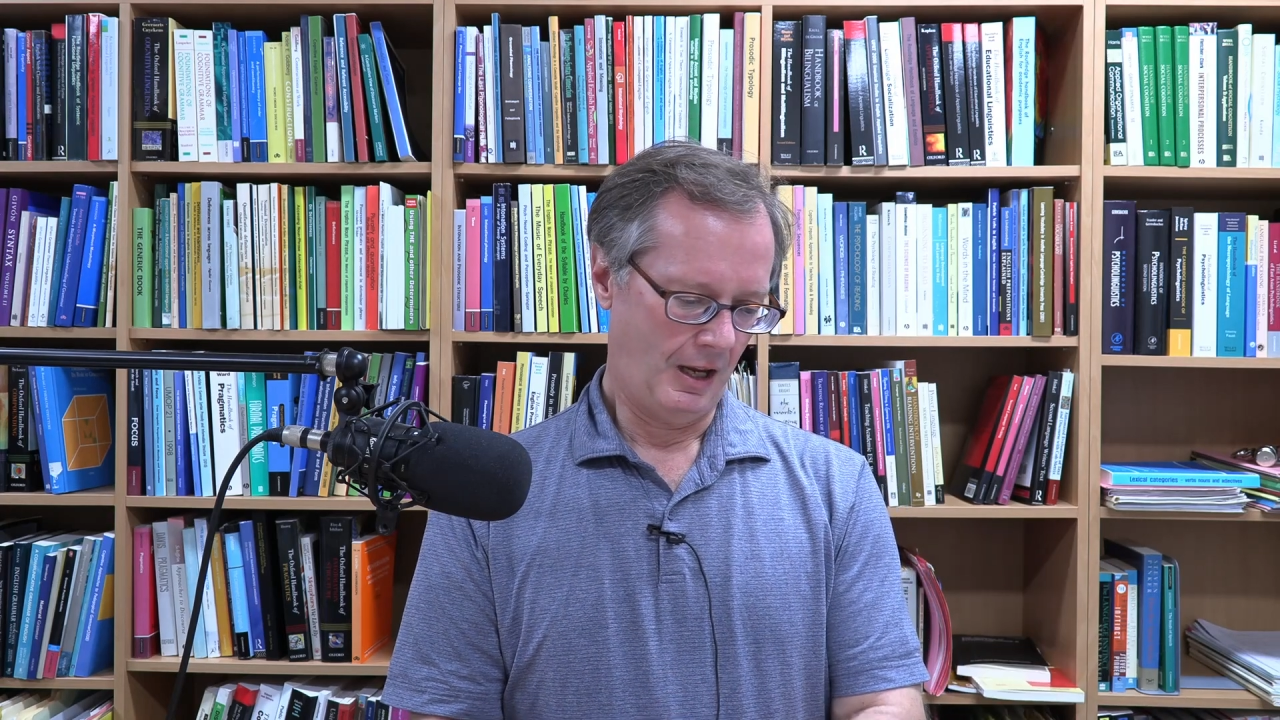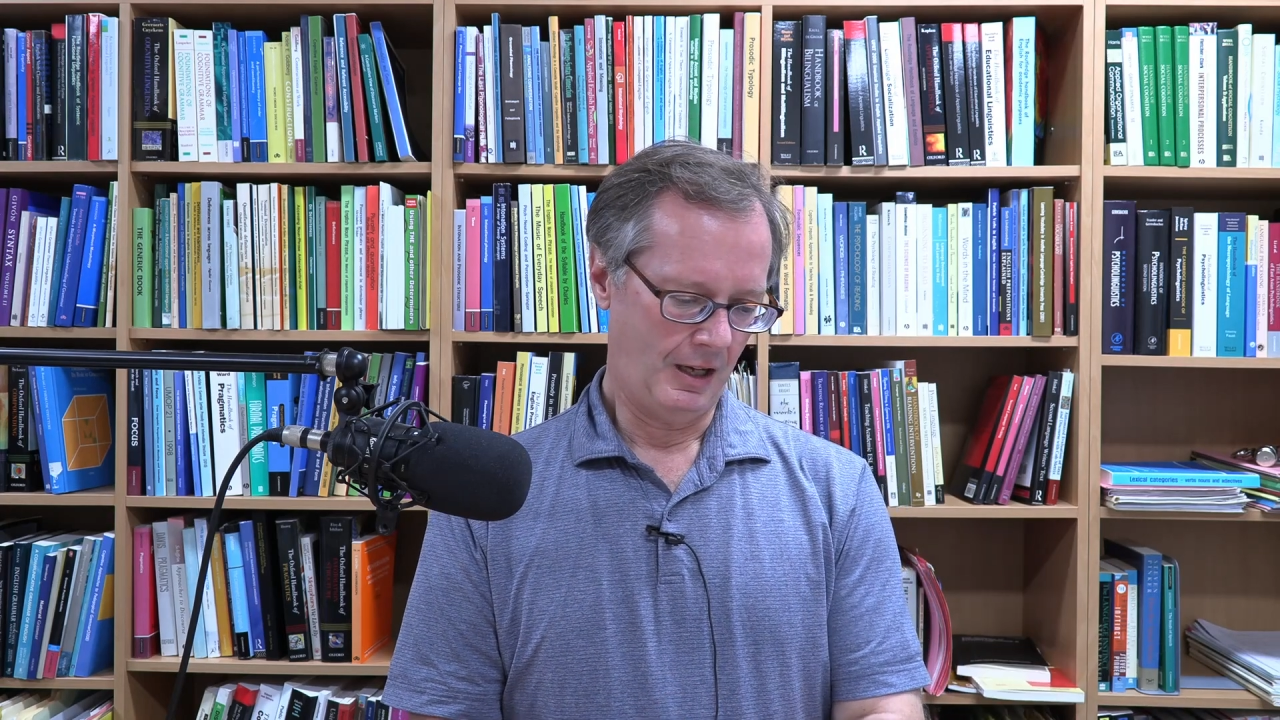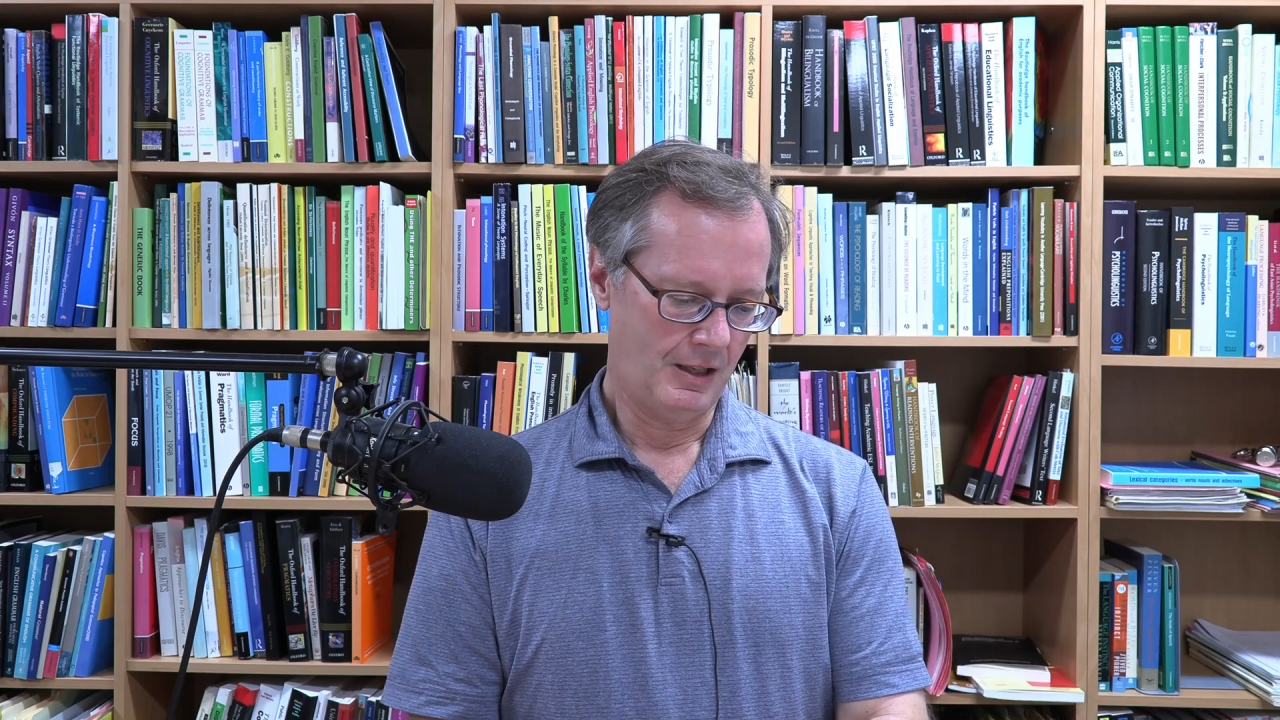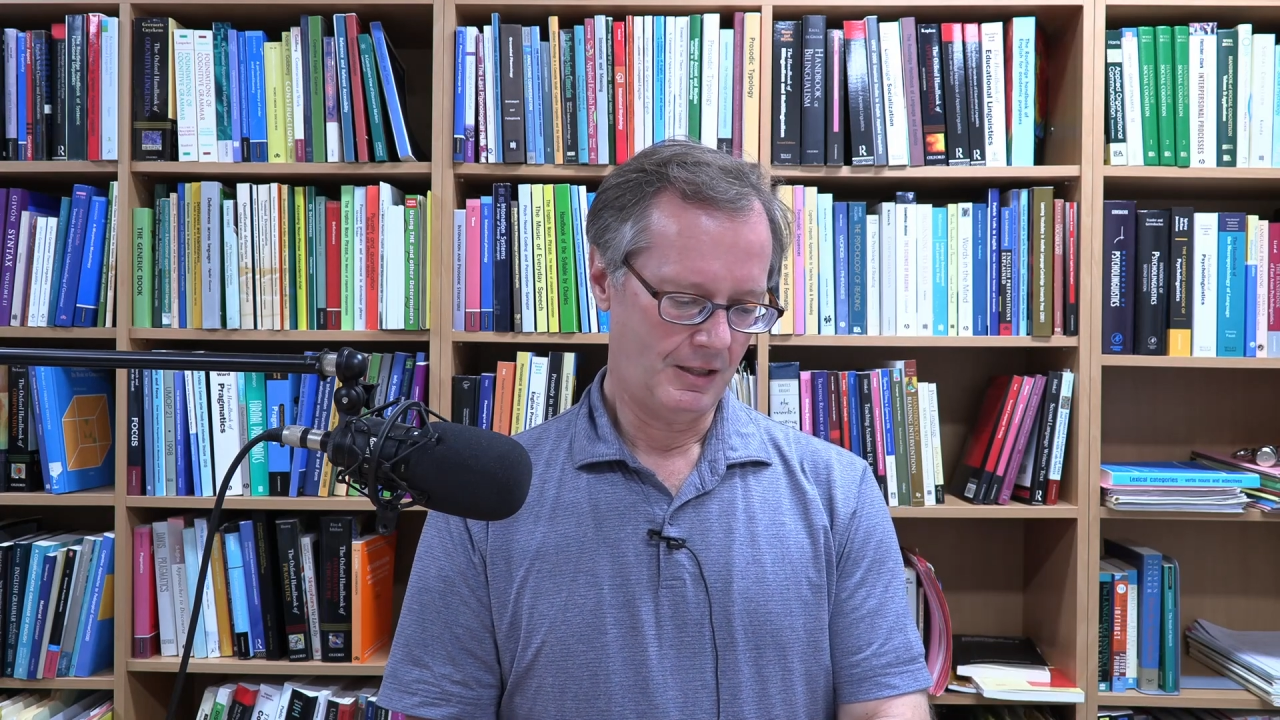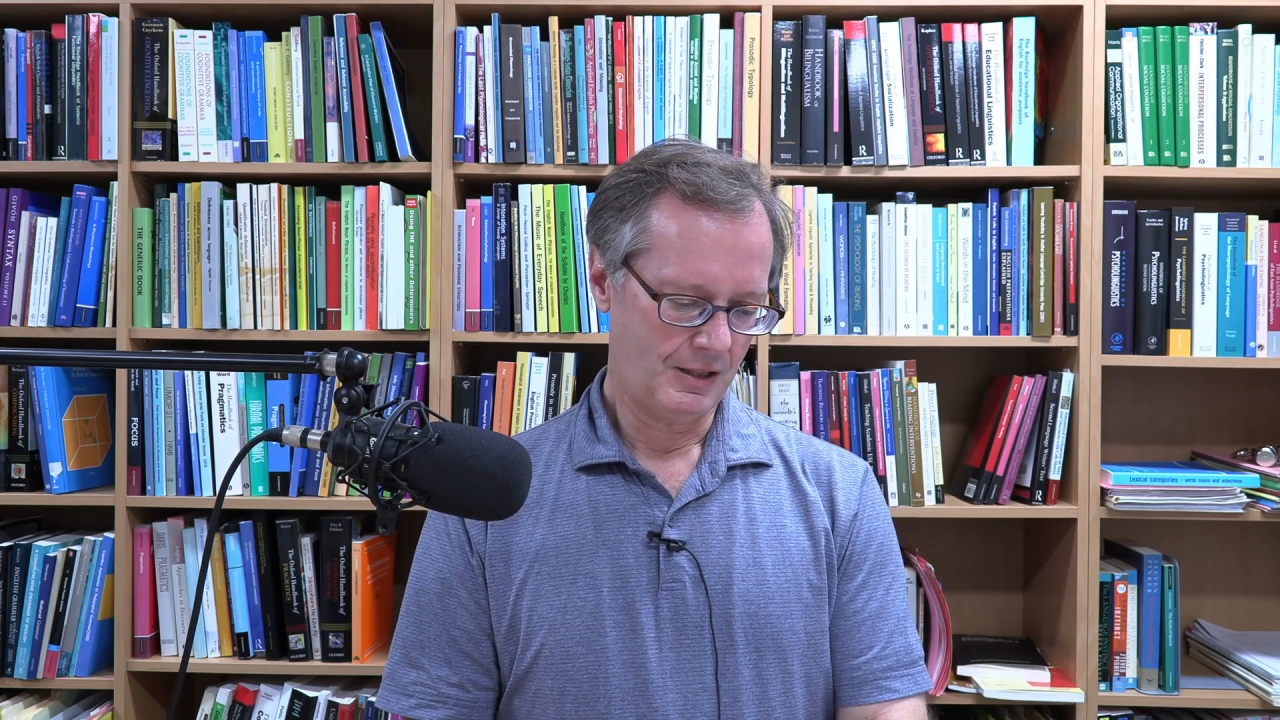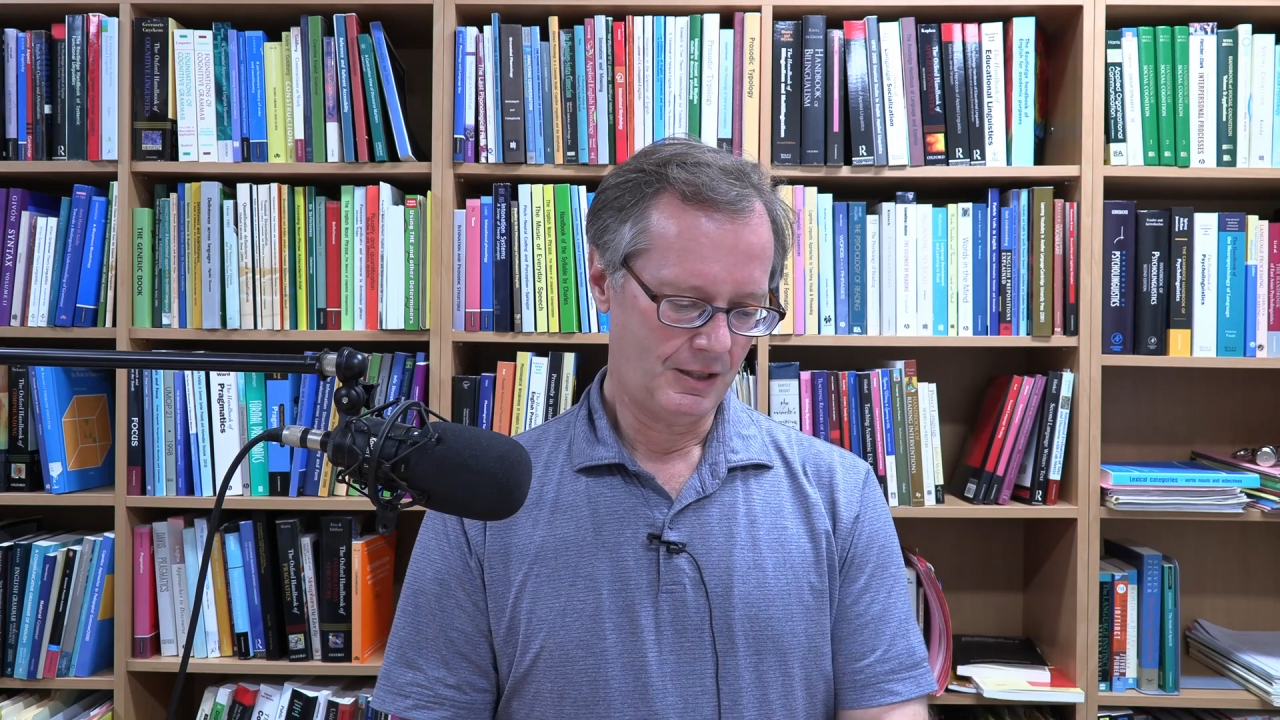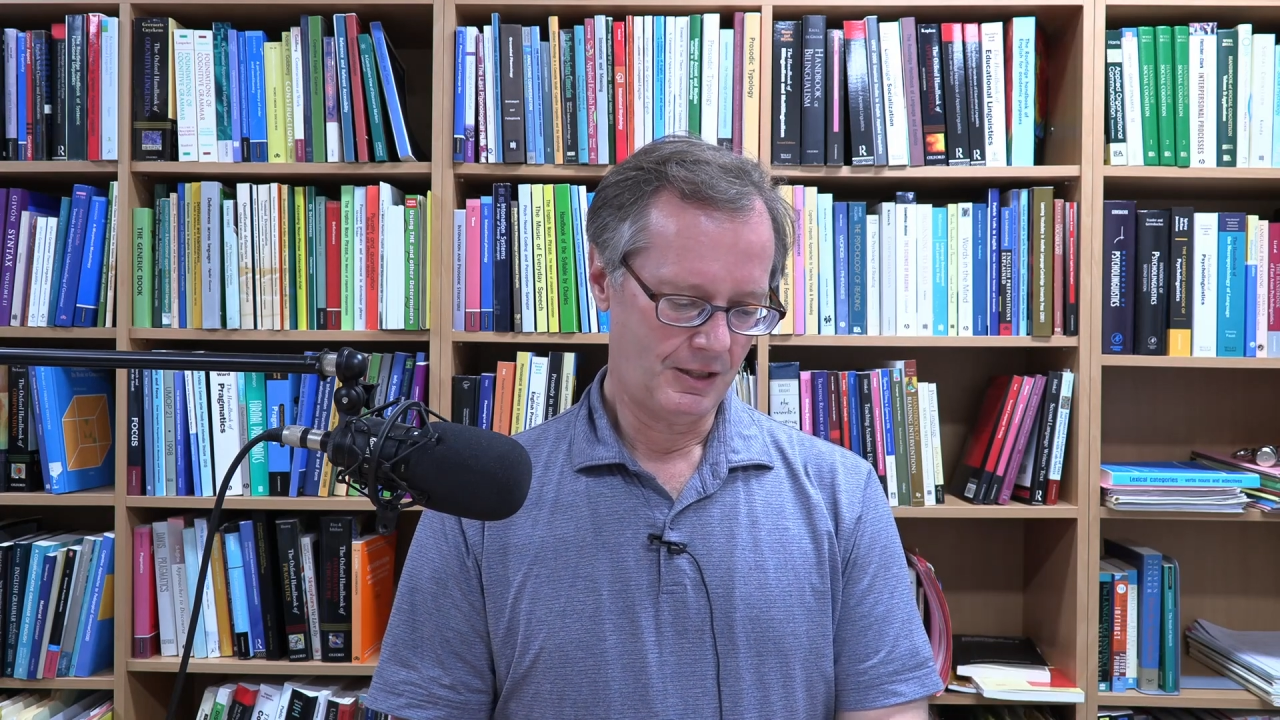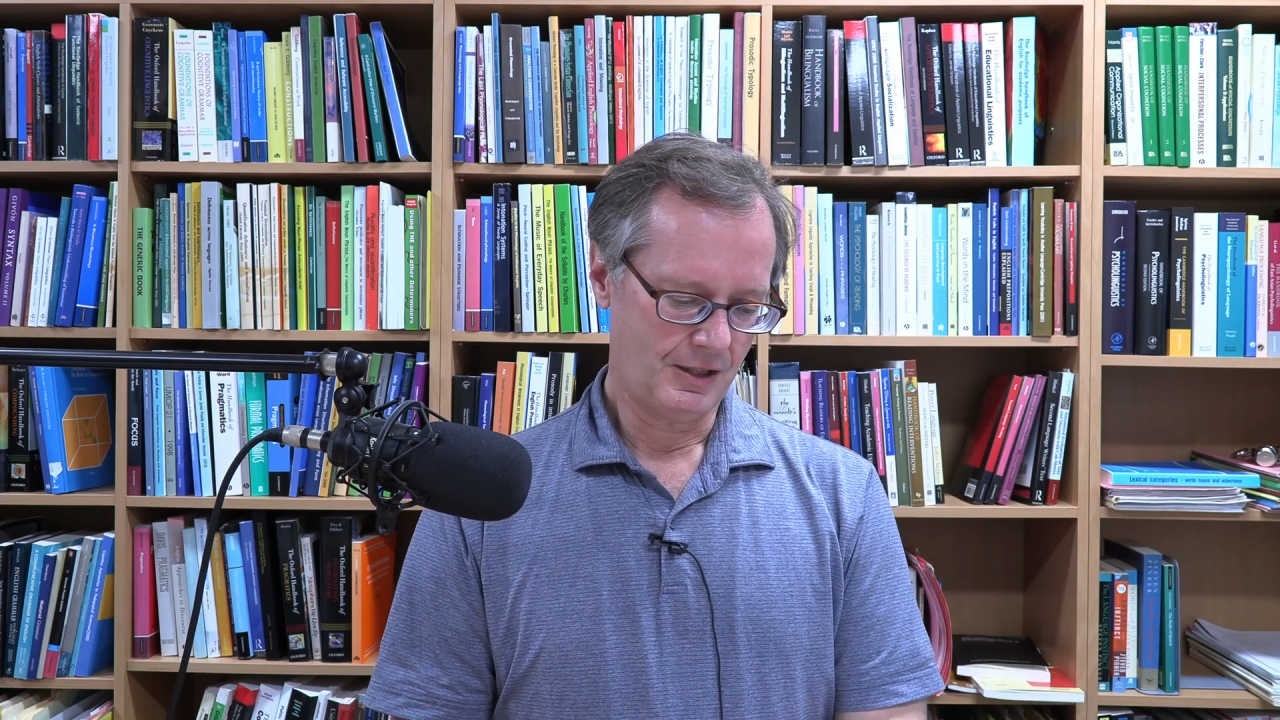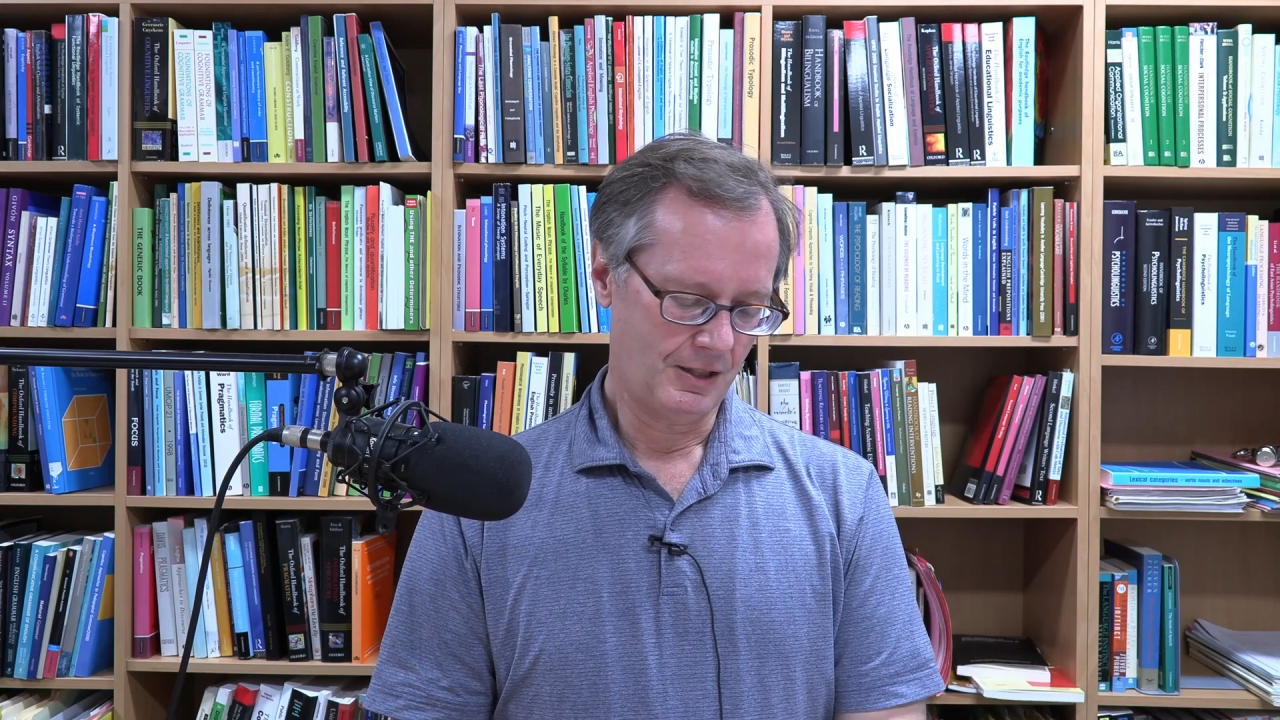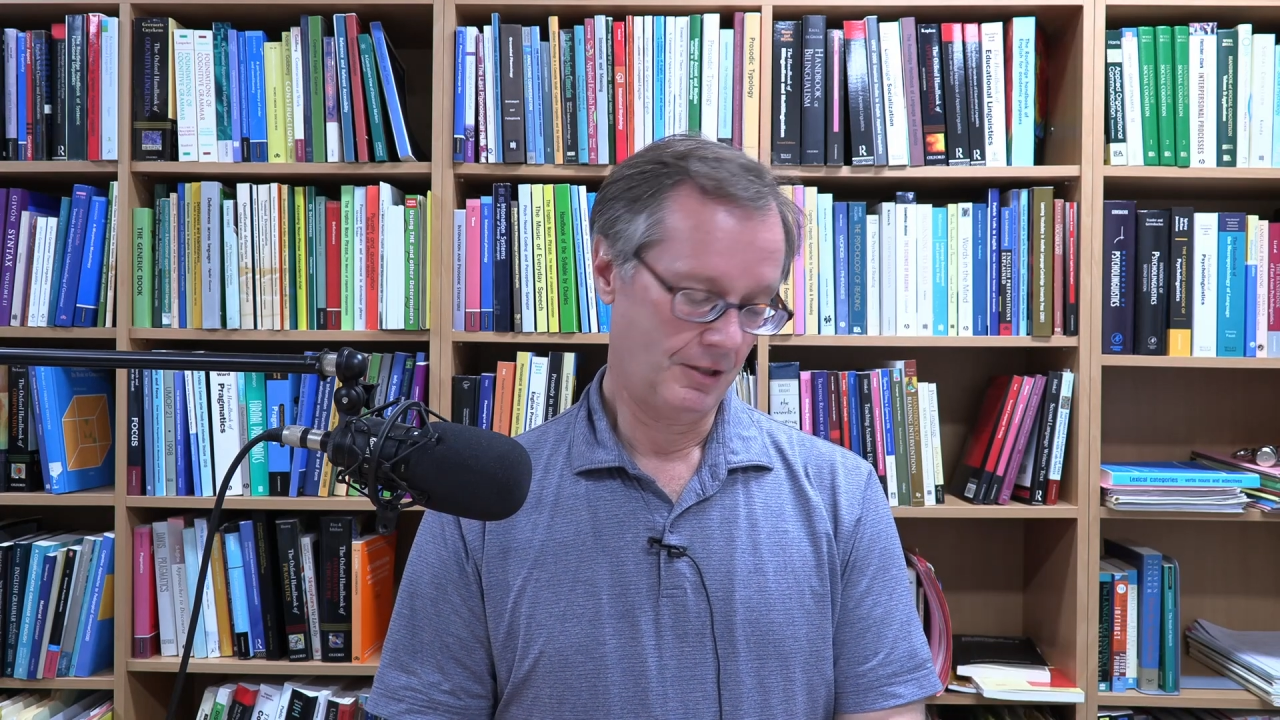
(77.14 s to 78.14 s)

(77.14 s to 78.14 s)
And